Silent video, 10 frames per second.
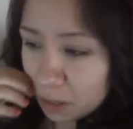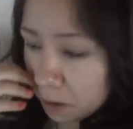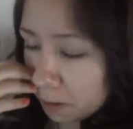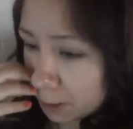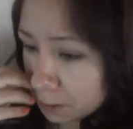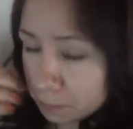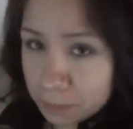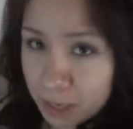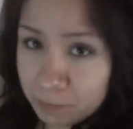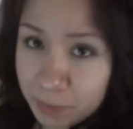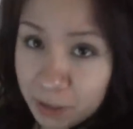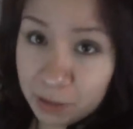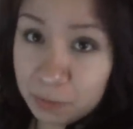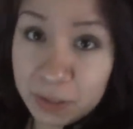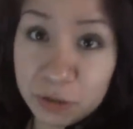Anyways, that
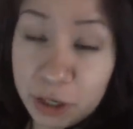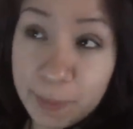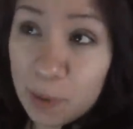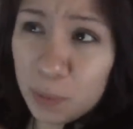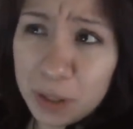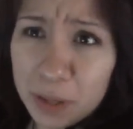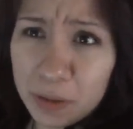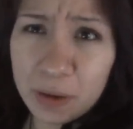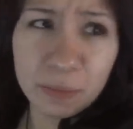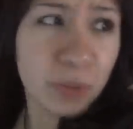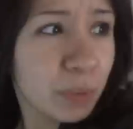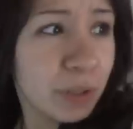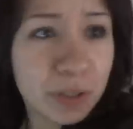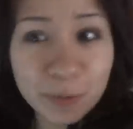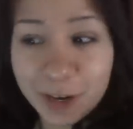apparently was a dream. I really thought it was
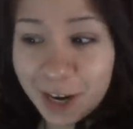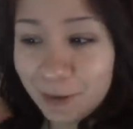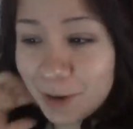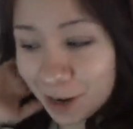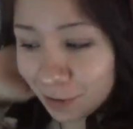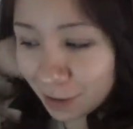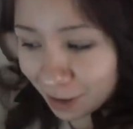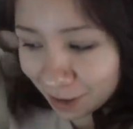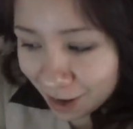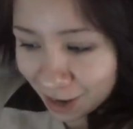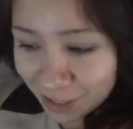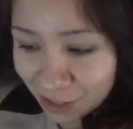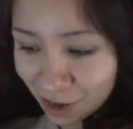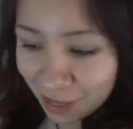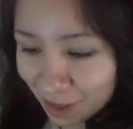real, so when I came down and I
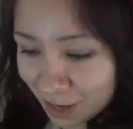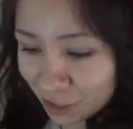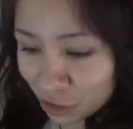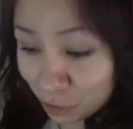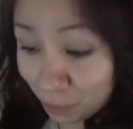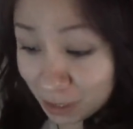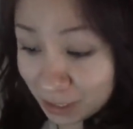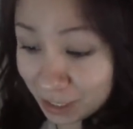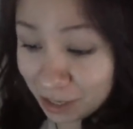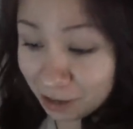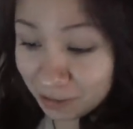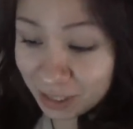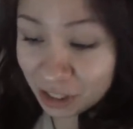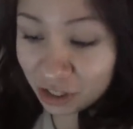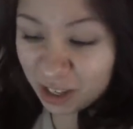saw that she wasn't here, I was
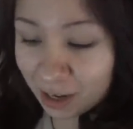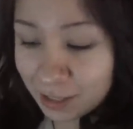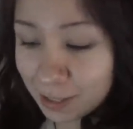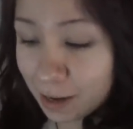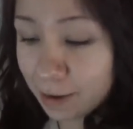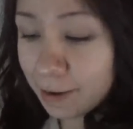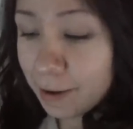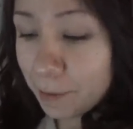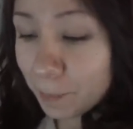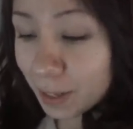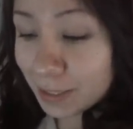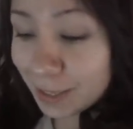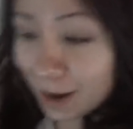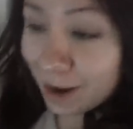actually kind of sad. But